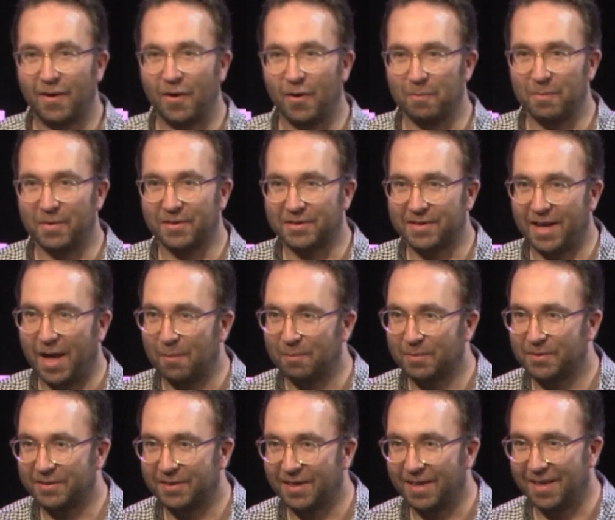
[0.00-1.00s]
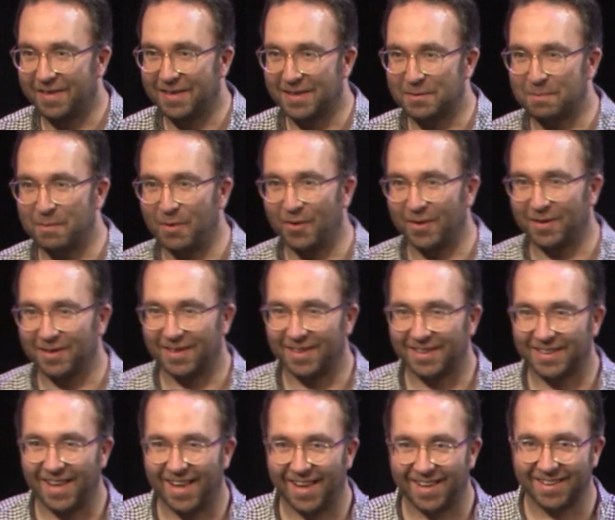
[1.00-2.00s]
up the steps at this point,
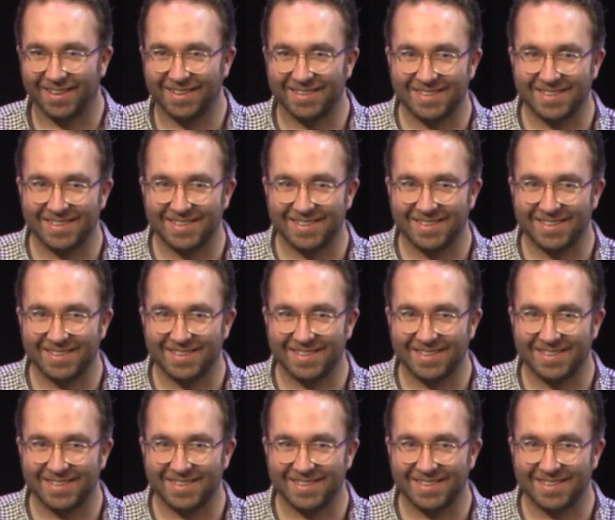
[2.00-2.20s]
okay?